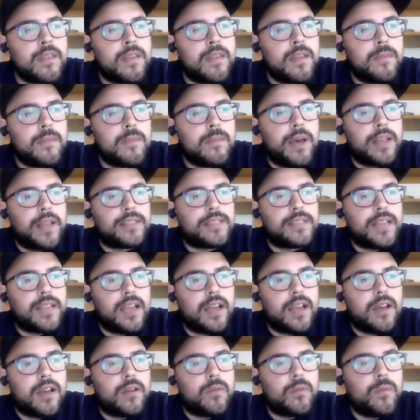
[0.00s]
But
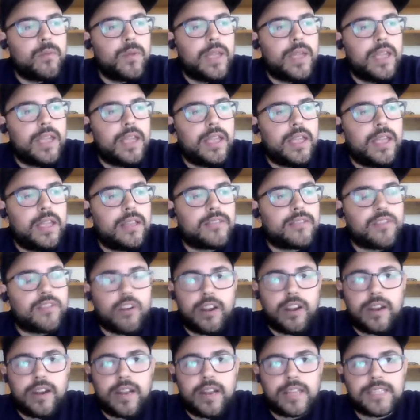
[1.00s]
we
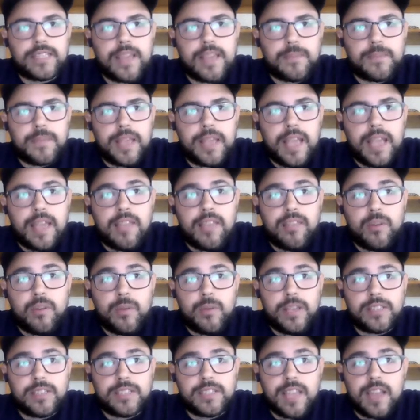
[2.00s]
started accepting it, and then
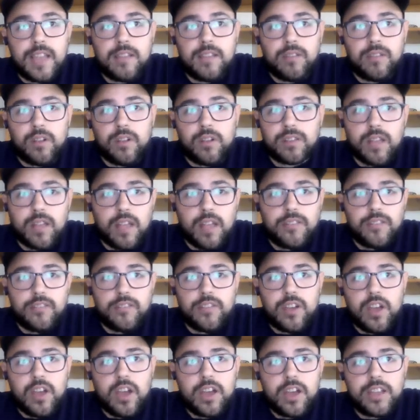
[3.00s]
we looked under
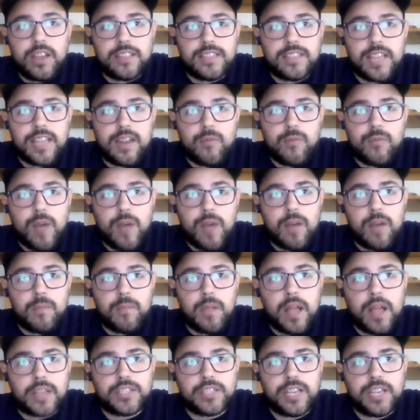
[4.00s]
the hood and said, wow,
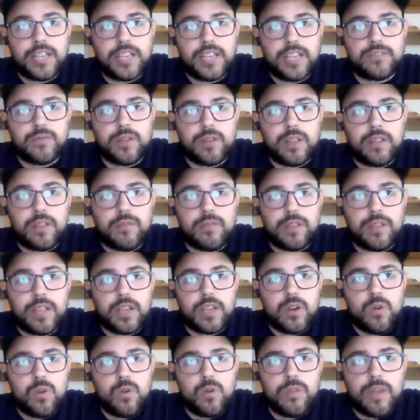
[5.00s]
blockchain's really, really
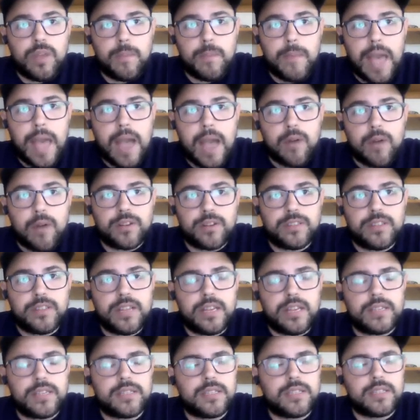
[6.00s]
cool that powers
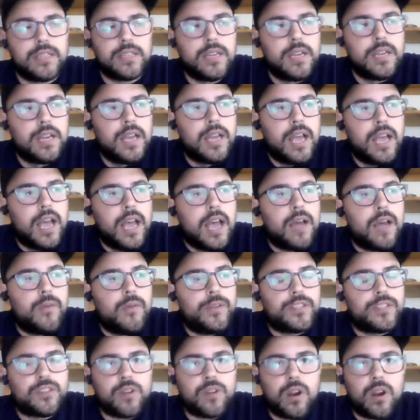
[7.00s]
this.
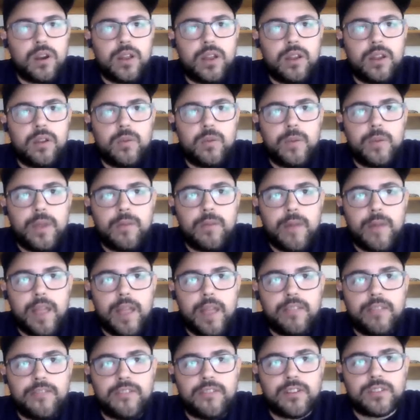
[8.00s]
We ran
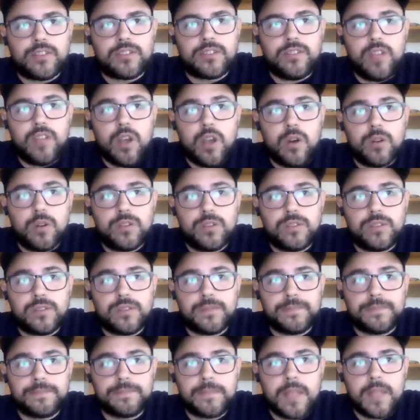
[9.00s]
the first nodes,
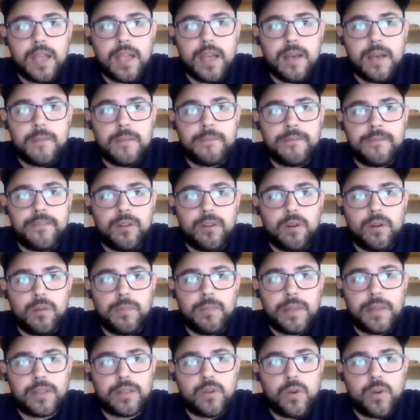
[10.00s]
full
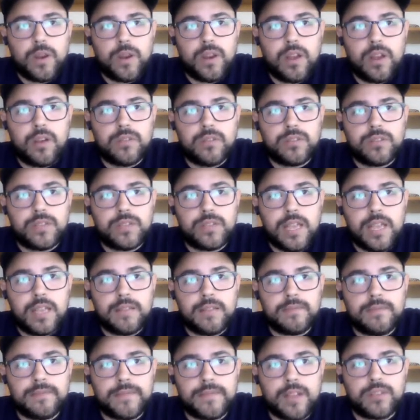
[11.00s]
Bitcoin nodes
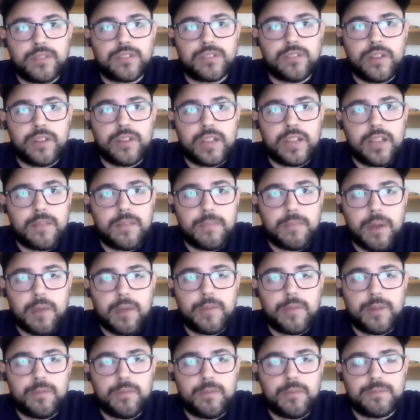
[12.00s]
in Costa Rica,
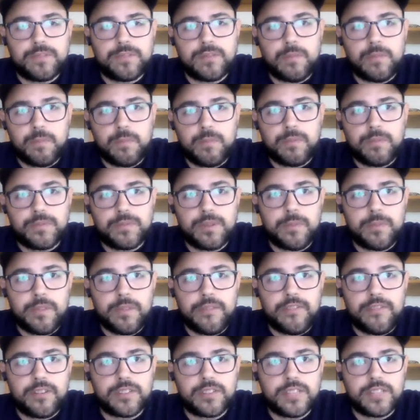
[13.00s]
probably some of
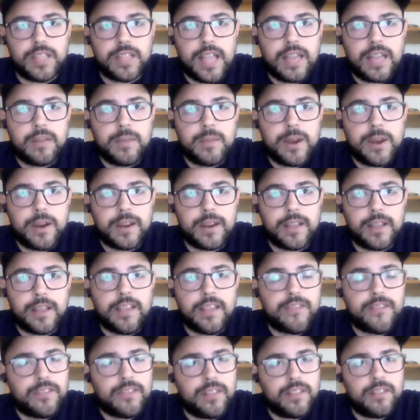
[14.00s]
the first in Latin America,
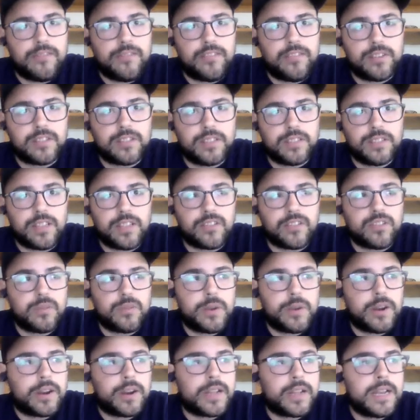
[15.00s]
definitely the first in Central
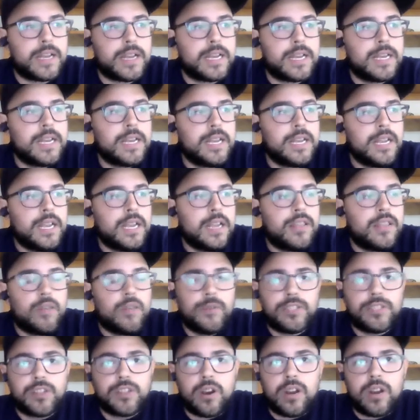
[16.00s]
America. Then
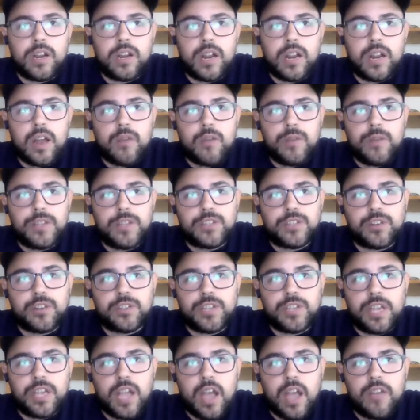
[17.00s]
we started
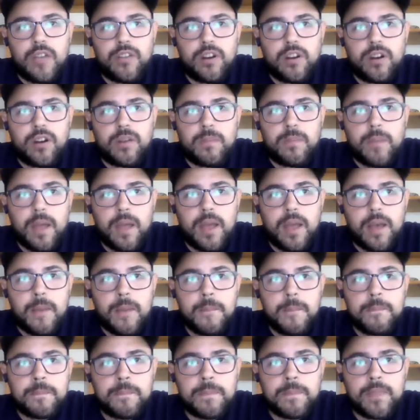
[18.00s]
researching other
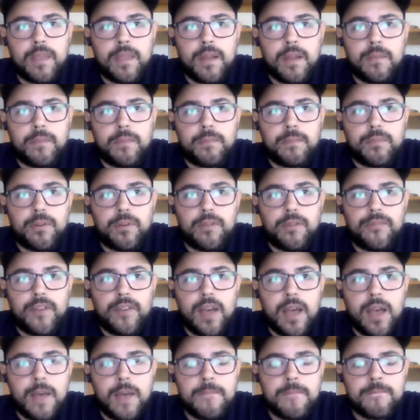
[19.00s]
proof
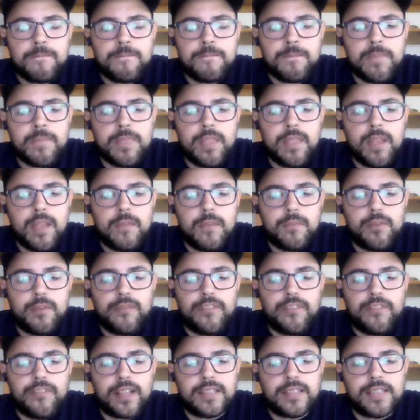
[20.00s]

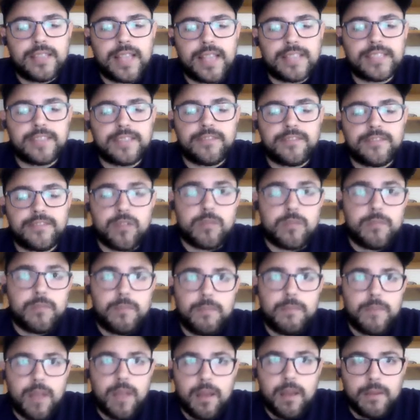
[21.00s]
of consensus or
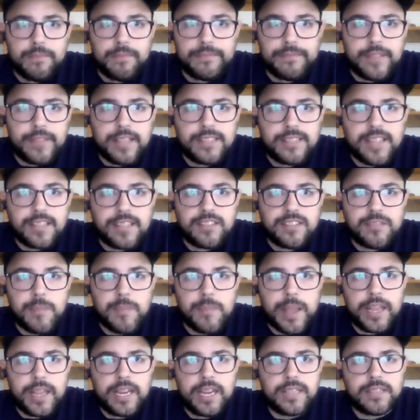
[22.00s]
consensus
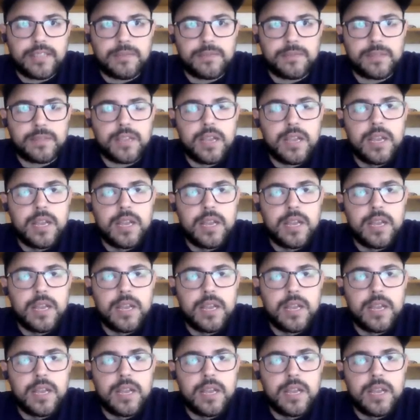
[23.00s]
mechanisms.